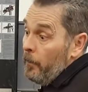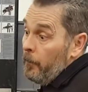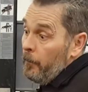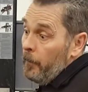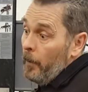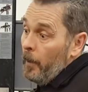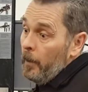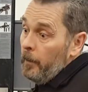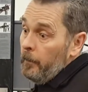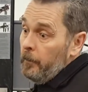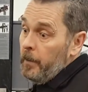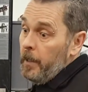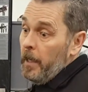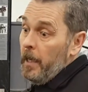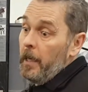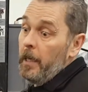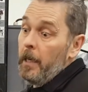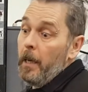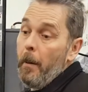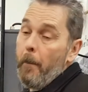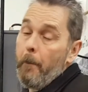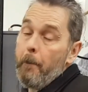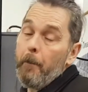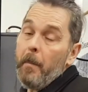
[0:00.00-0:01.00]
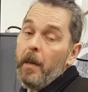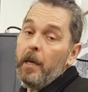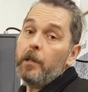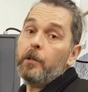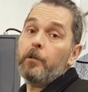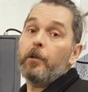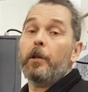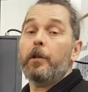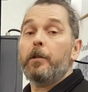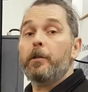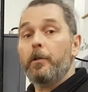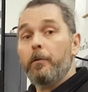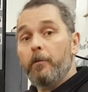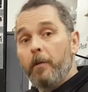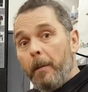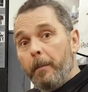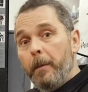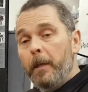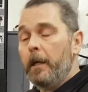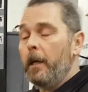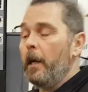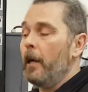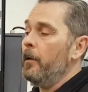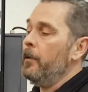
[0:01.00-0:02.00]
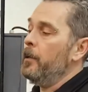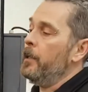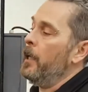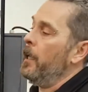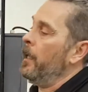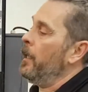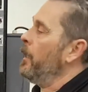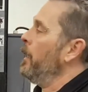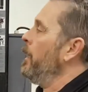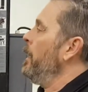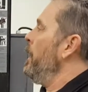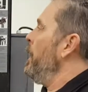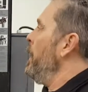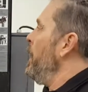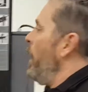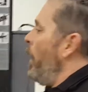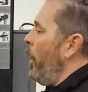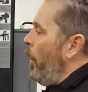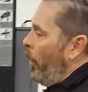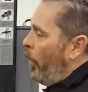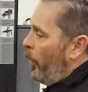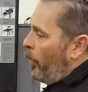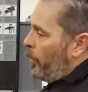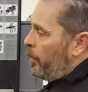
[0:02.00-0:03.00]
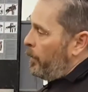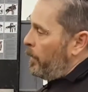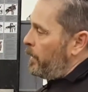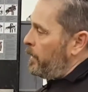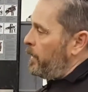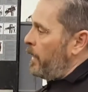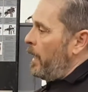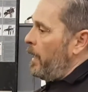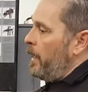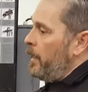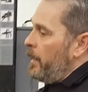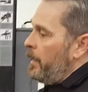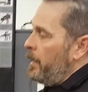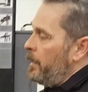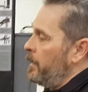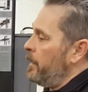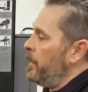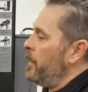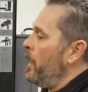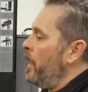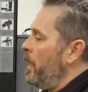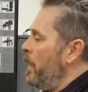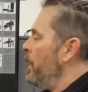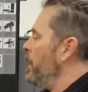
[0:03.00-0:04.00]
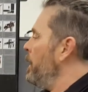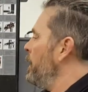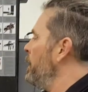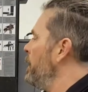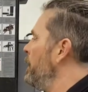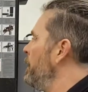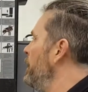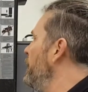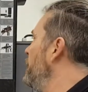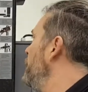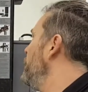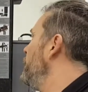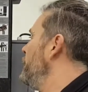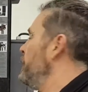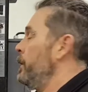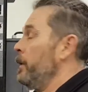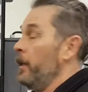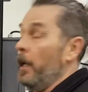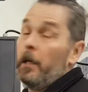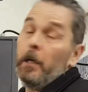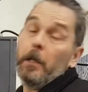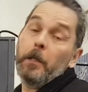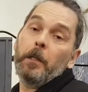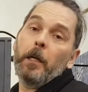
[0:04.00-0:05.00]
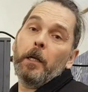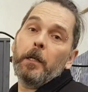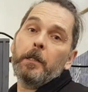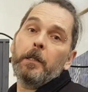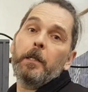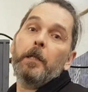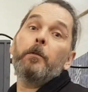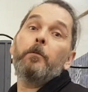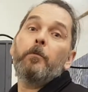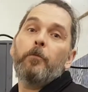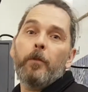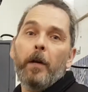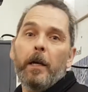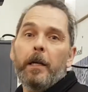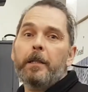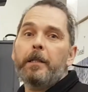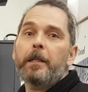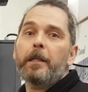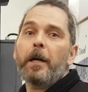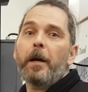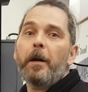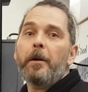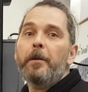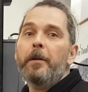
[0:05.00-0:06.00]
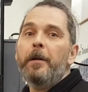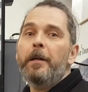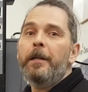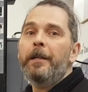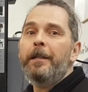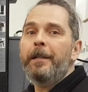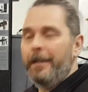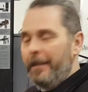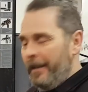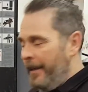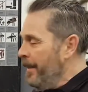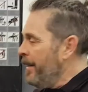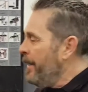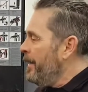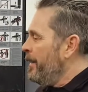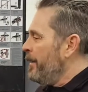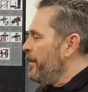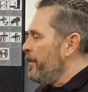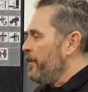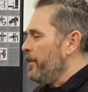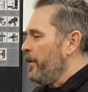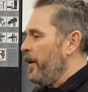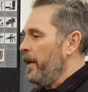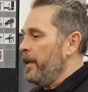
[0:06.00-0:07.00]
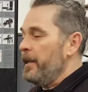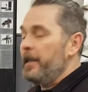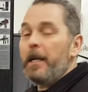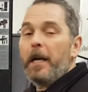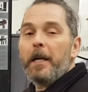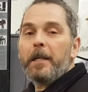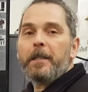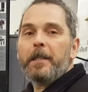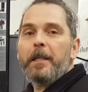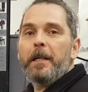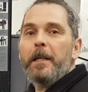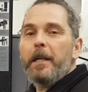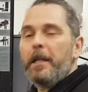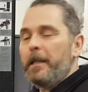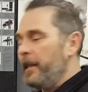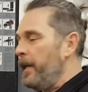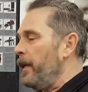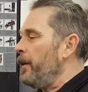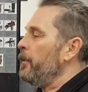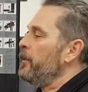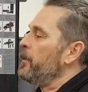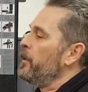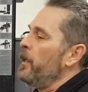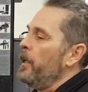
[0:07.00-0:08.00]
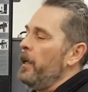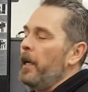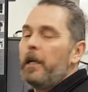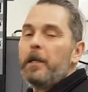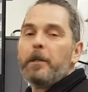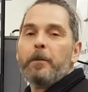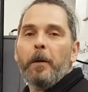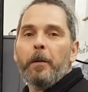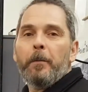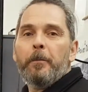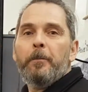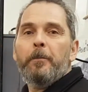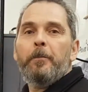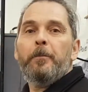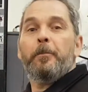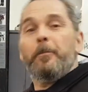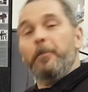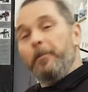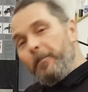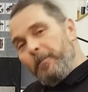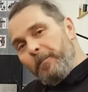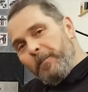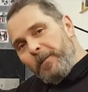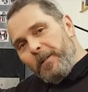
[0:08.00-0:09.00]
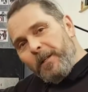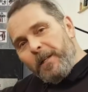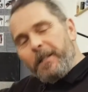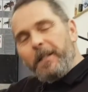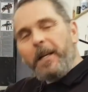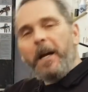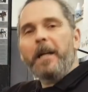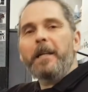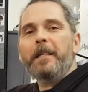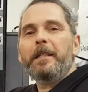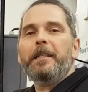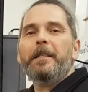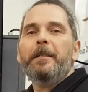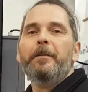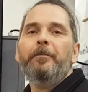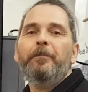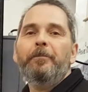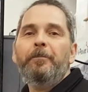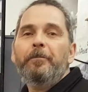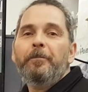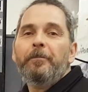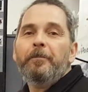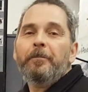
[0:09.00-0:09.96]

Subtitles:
5D matrix ceramic coating on the Mercedes, done and dusted, ready to go. Fantastic, let's get on to the next one. Cheers guys.